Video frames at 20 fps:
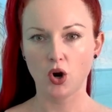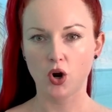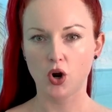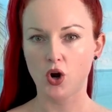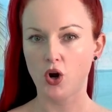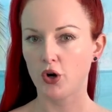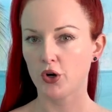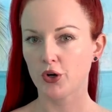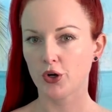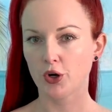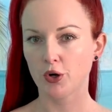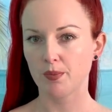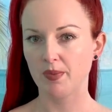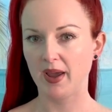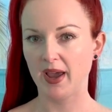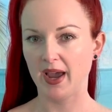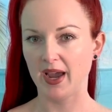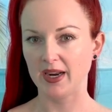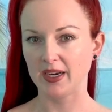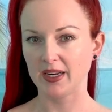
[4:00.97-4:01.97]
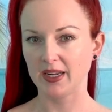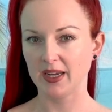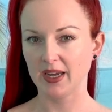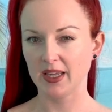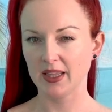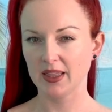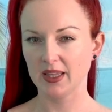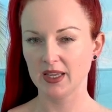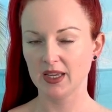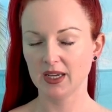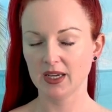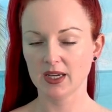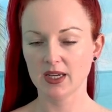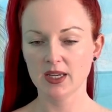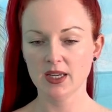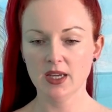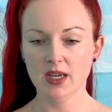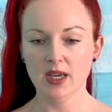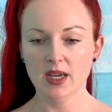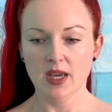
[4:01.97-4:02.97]
harder padding, I think.
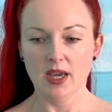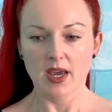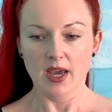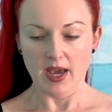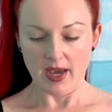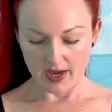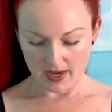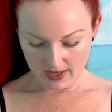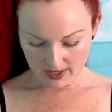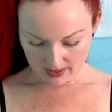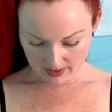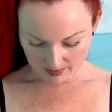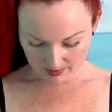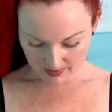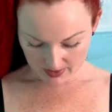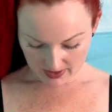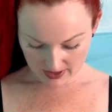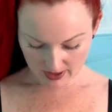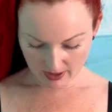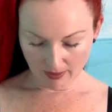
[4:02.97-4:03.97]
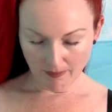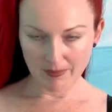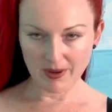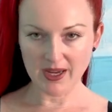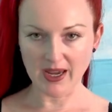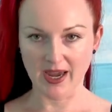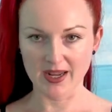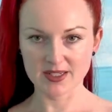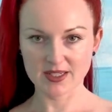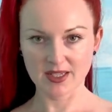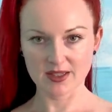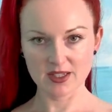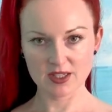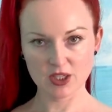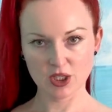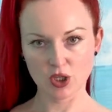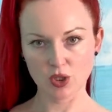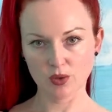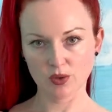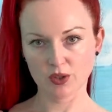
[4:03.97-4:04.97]
Um, but yeah, it's got this
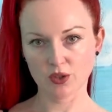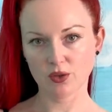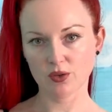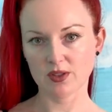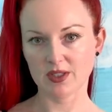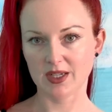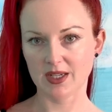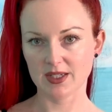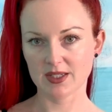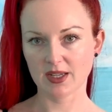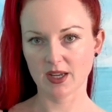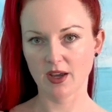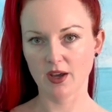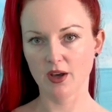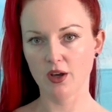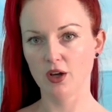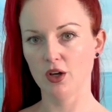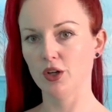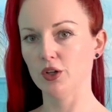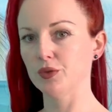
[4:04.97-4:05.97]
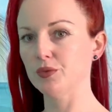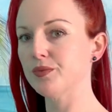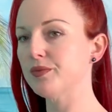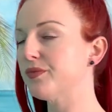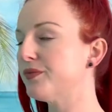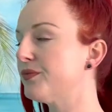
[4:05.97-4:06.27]
cute little detail